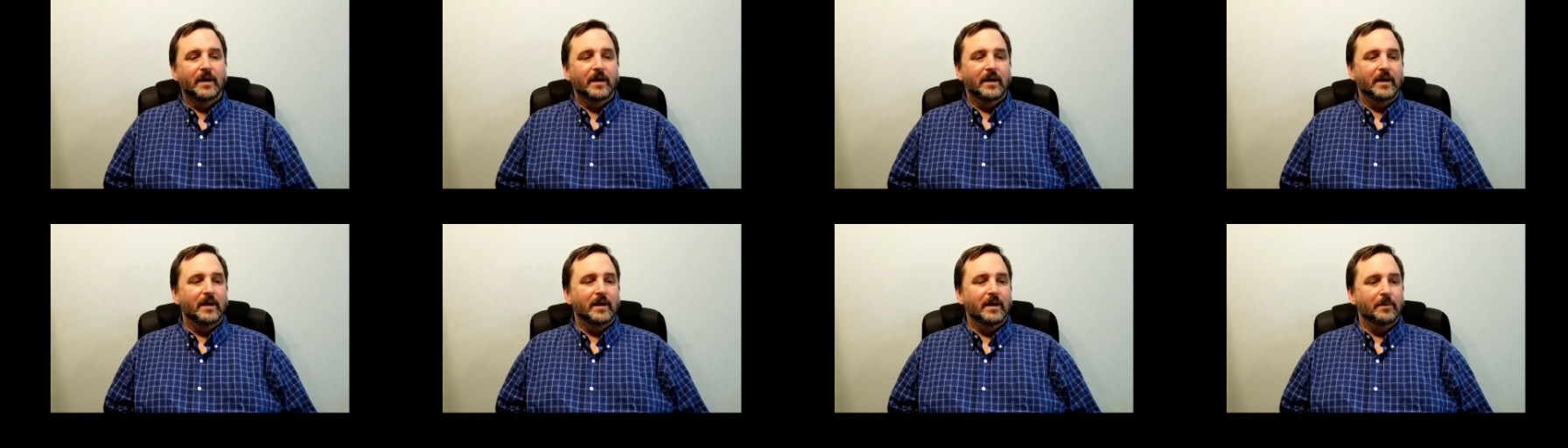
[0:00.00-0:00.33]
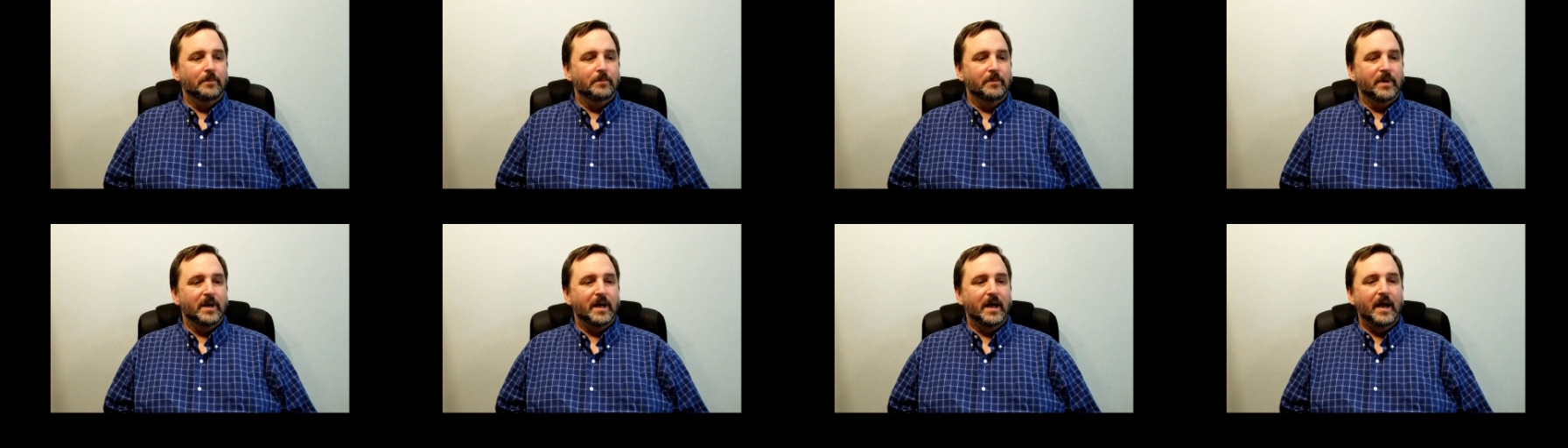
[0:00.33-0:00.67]

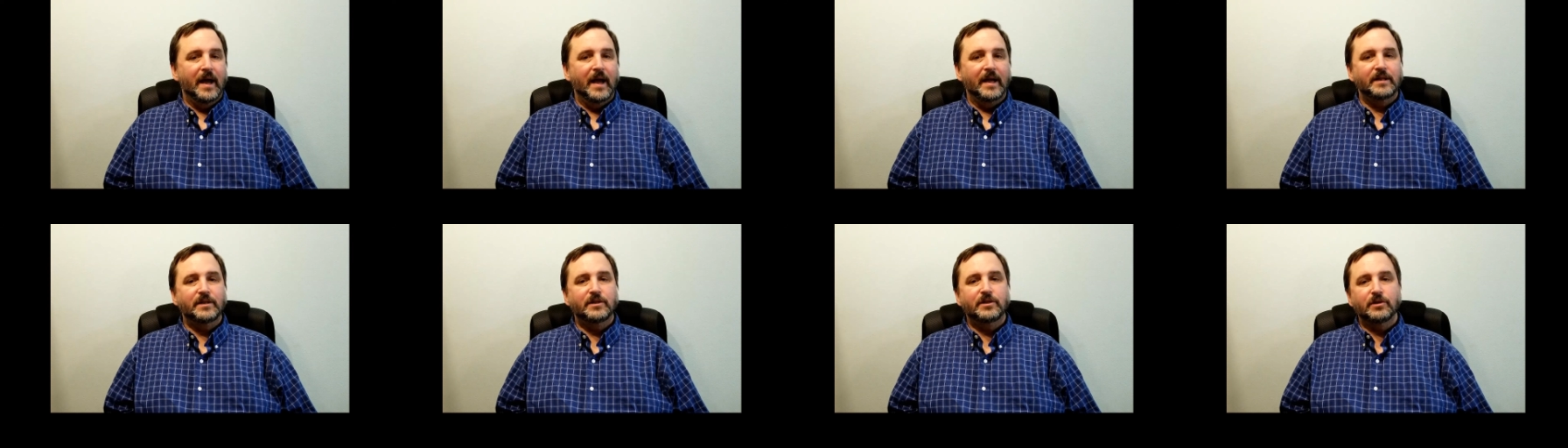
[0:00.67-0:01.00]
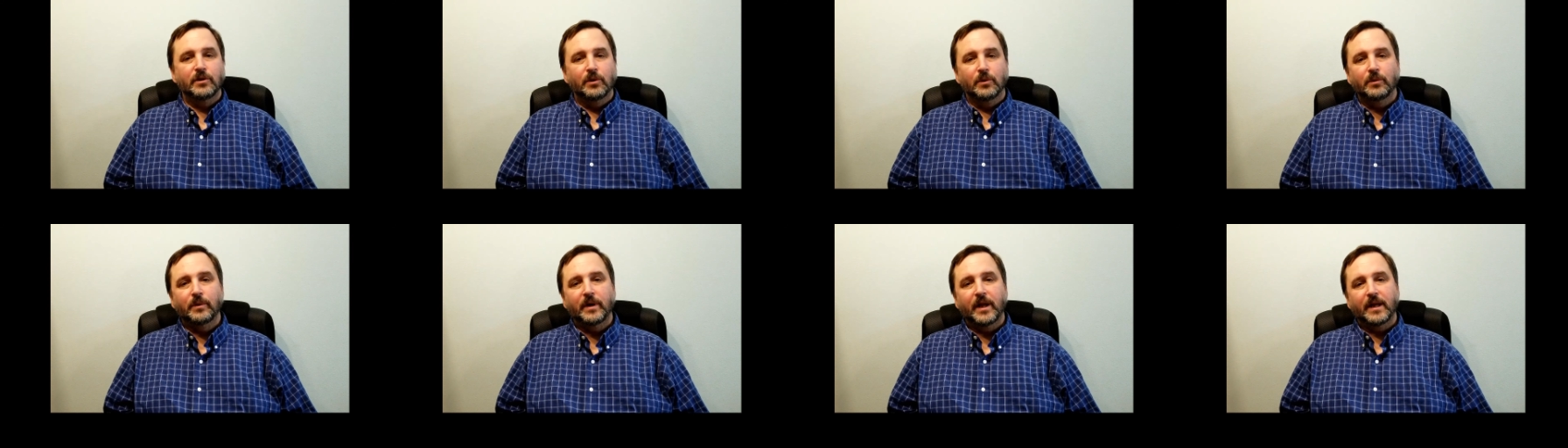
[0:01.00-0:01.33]
I
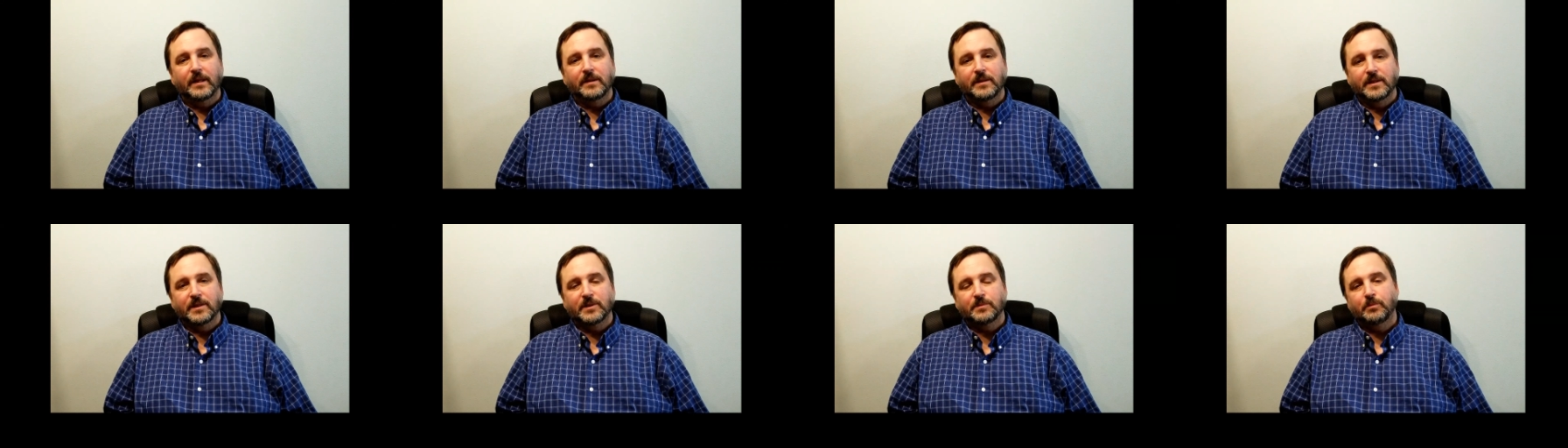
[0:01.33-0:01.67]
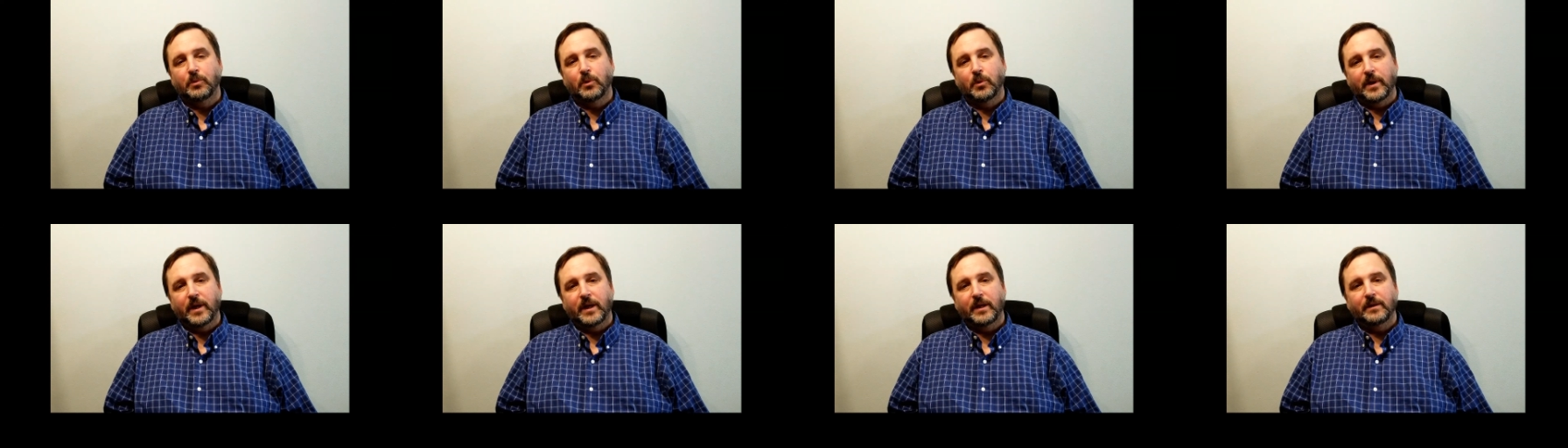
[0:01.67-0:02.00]
don't, at this
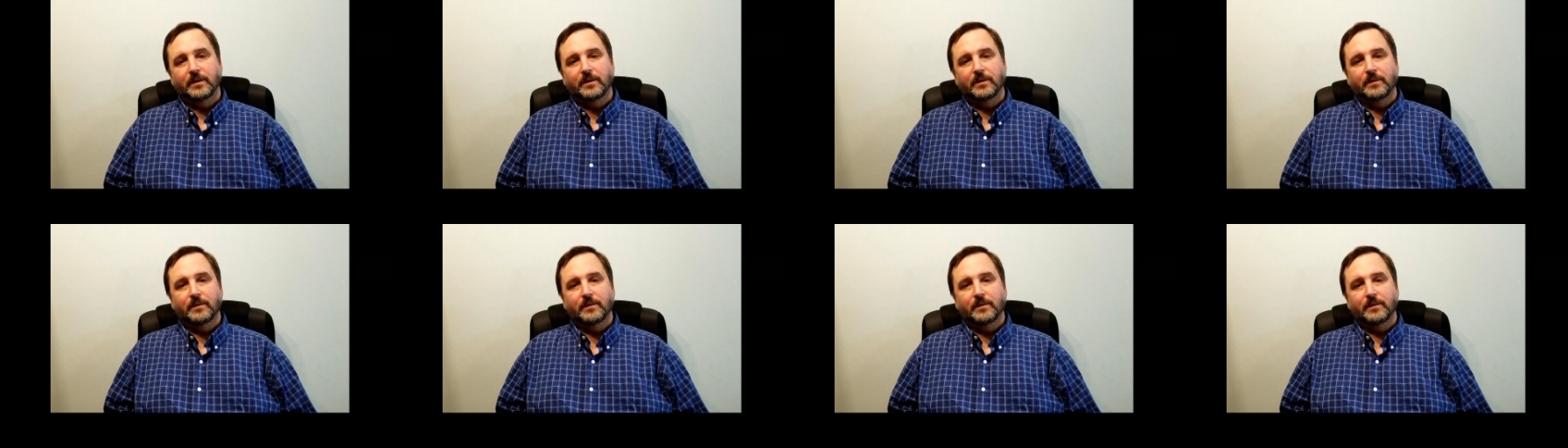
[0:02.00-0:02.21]
point,